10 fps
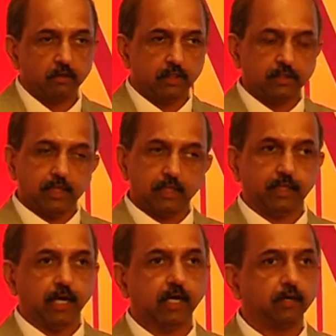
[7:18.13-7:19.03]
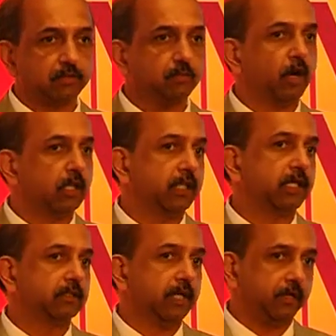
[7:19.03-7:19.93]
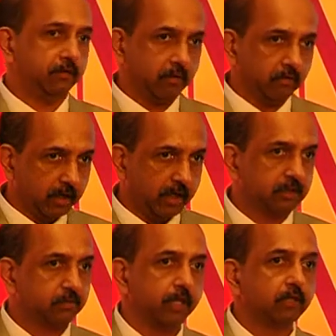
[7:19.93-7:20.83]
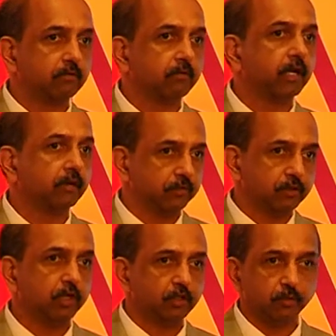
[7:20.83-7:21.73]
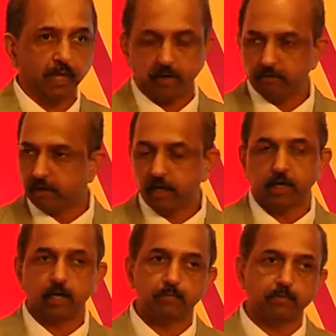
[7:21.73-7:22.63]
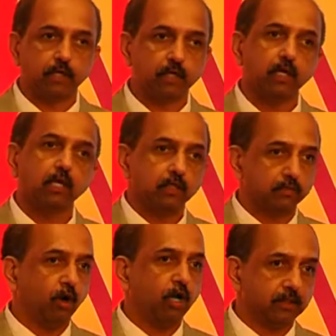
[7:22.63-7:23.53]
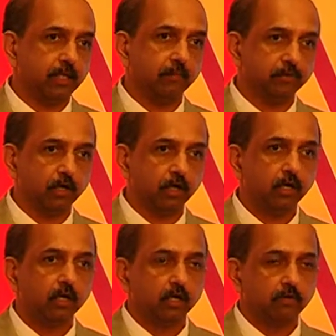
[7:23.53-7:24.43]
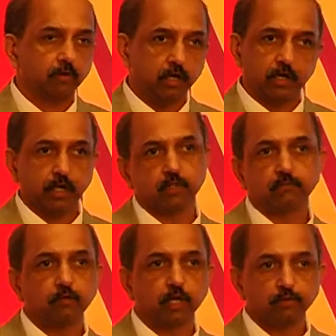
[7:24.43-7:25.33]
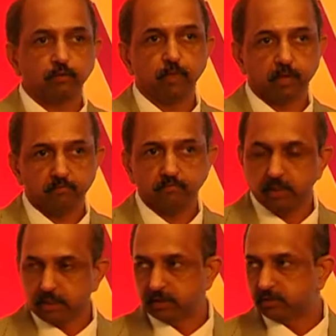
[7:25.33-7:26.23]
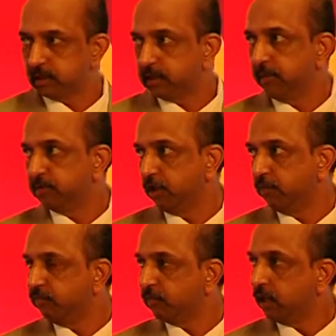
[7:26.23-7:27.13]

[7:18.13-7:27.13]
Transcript: Now these are the kind of small things that you can only explain through a visual SOP. I only kept a small snapshot, couldn't take the full SOP, but just the snapshot.